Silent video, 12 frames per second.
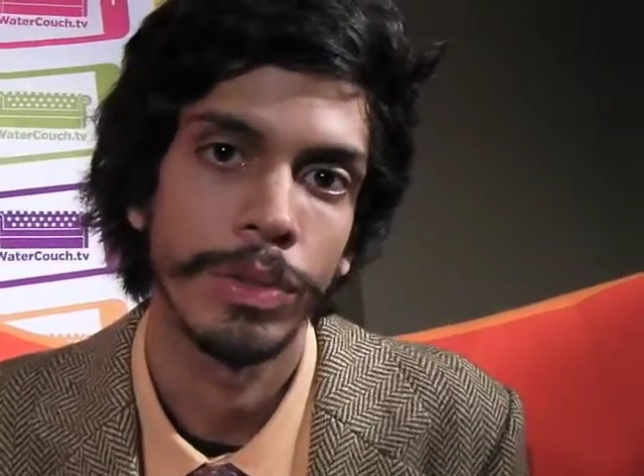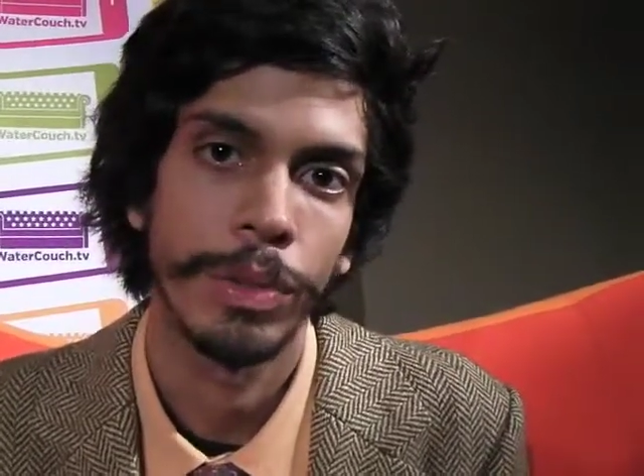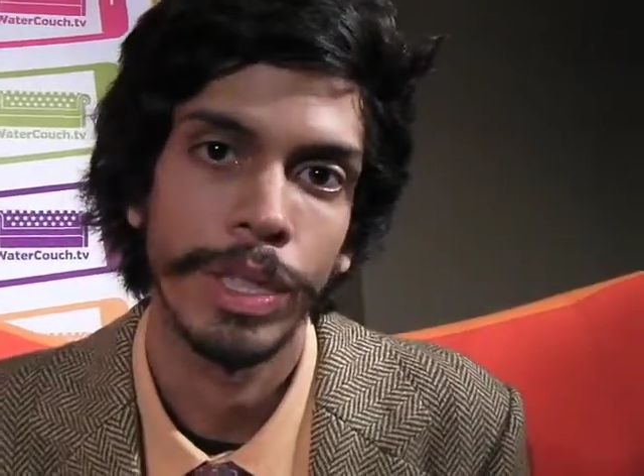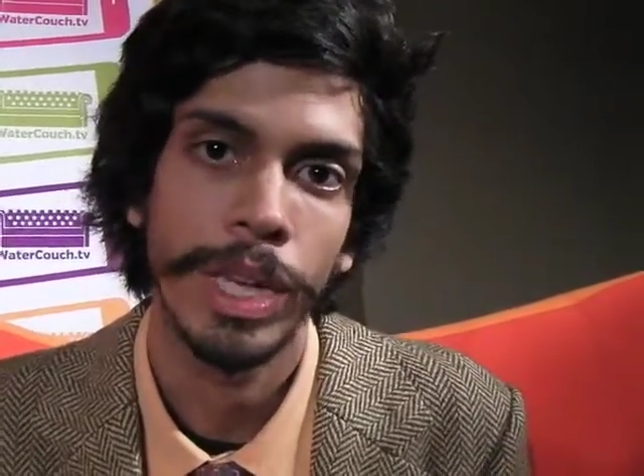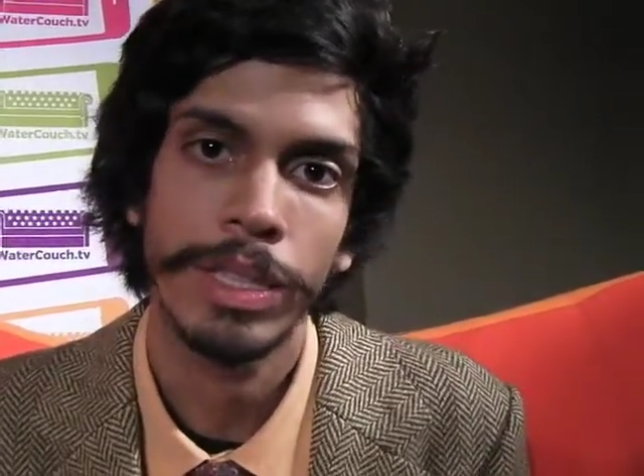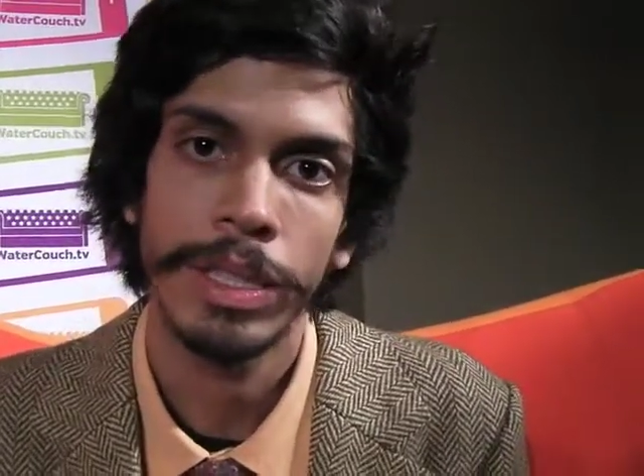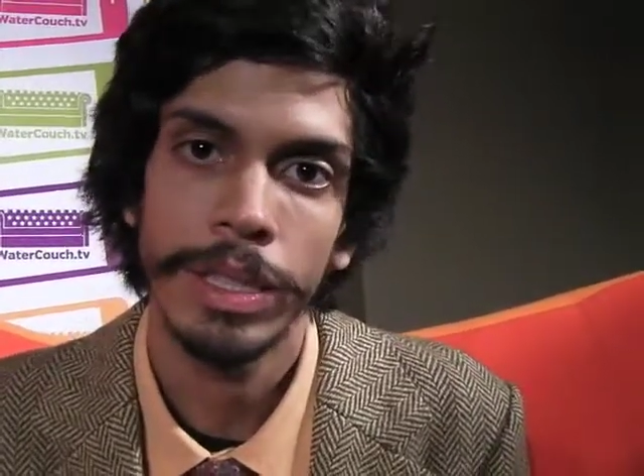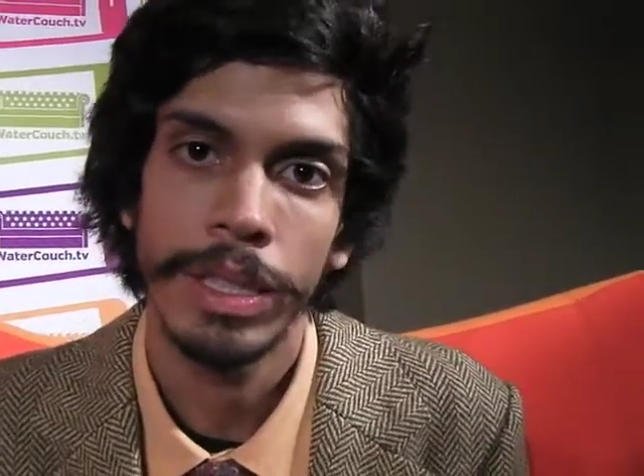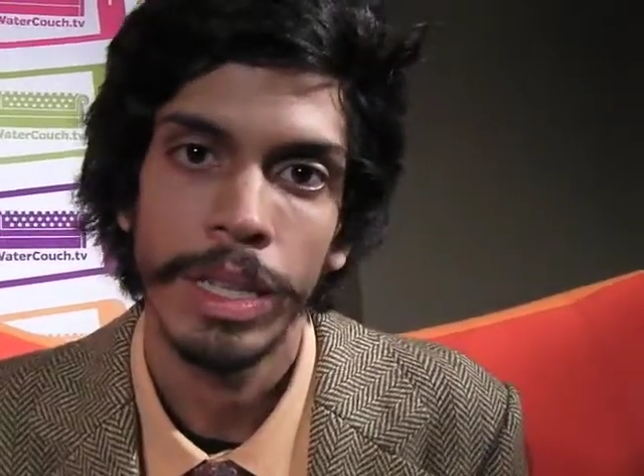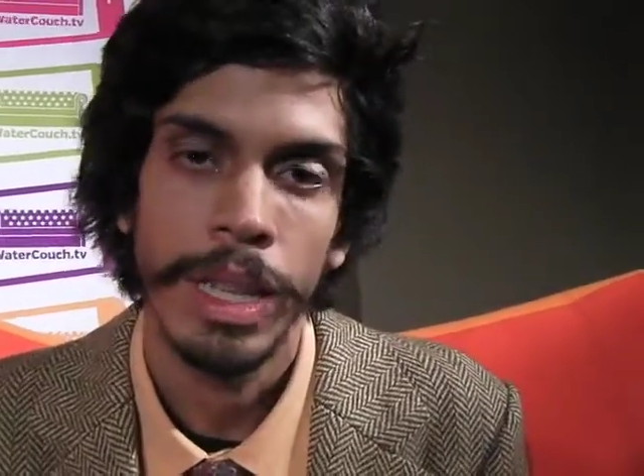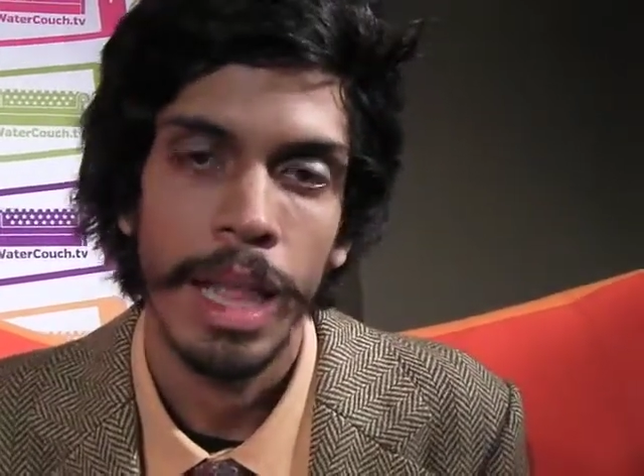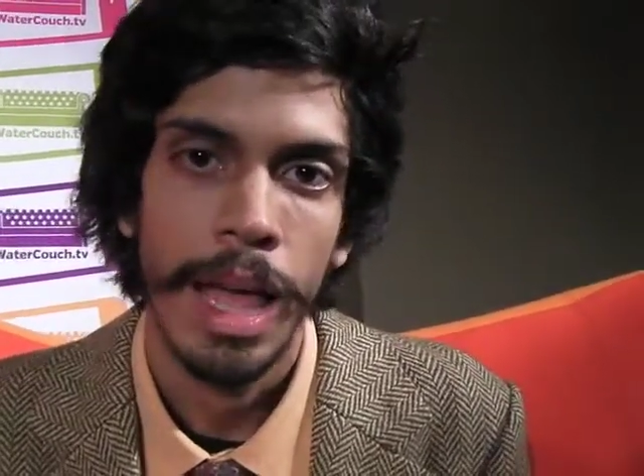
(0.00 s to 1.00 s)
forget.
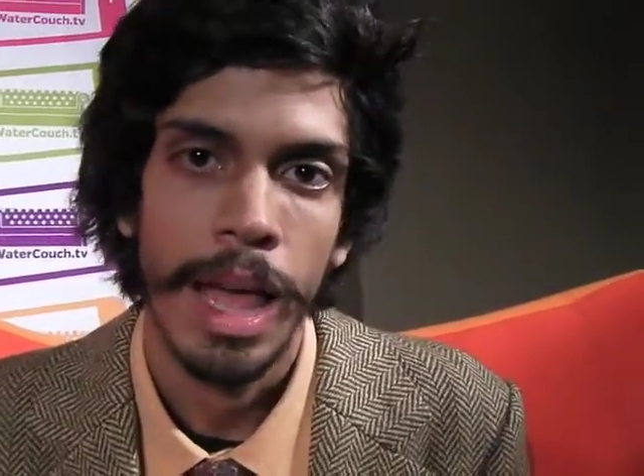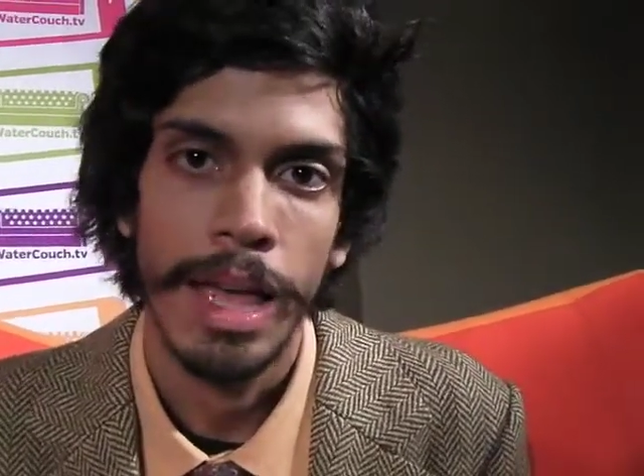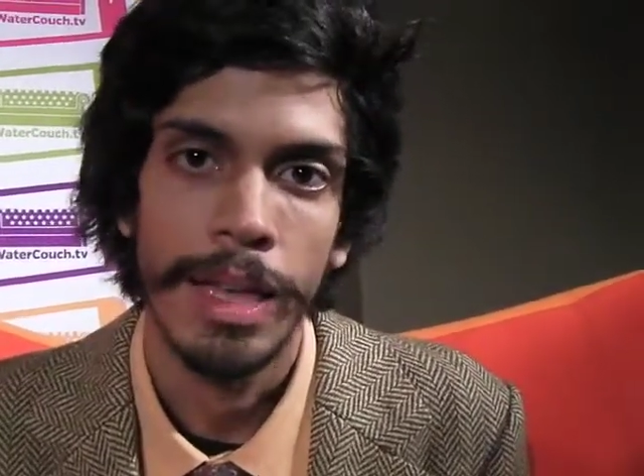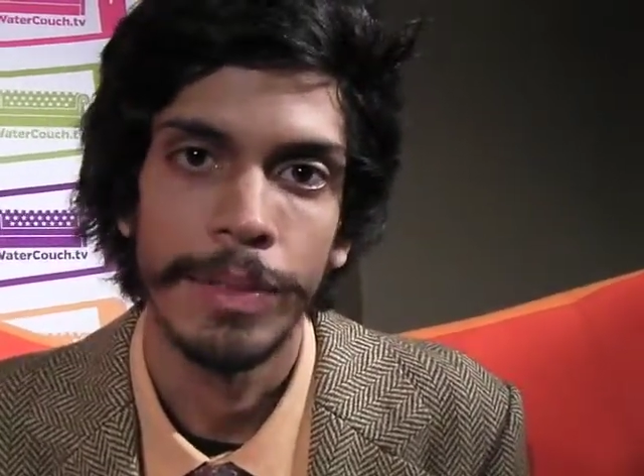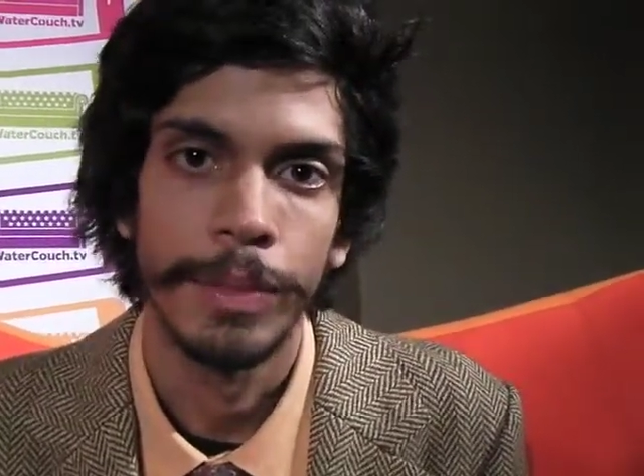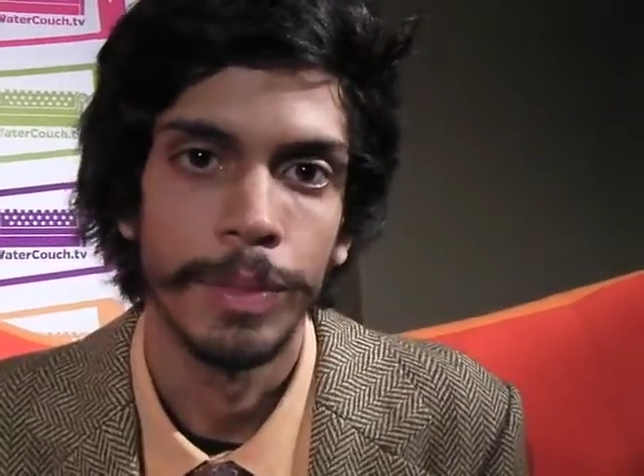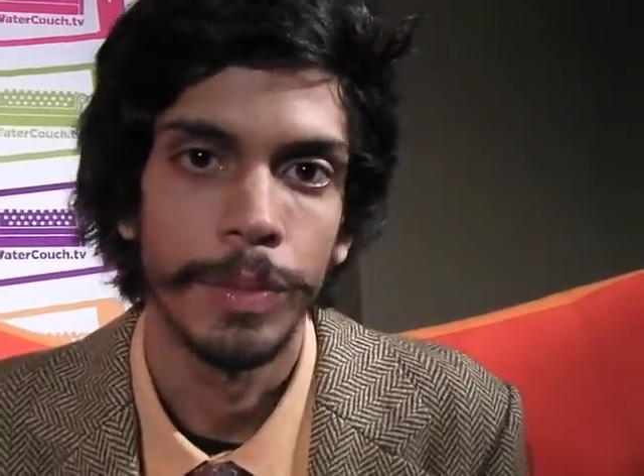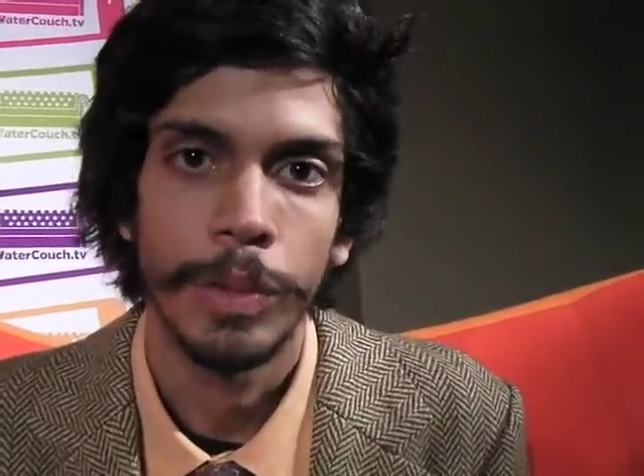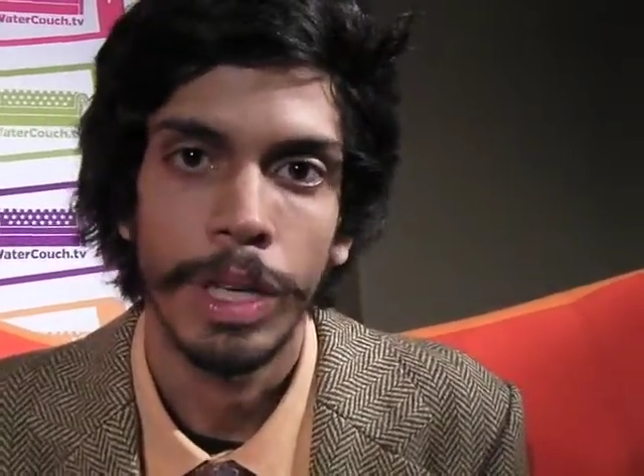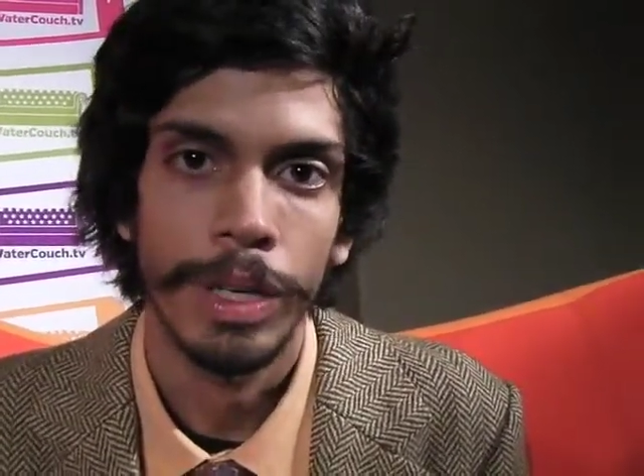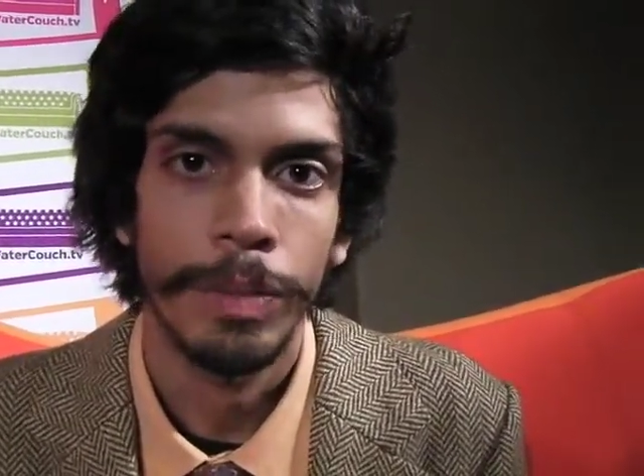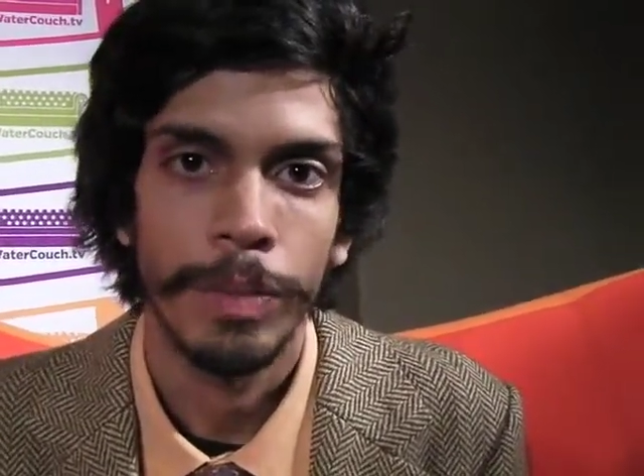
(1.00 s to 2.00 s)
And we are,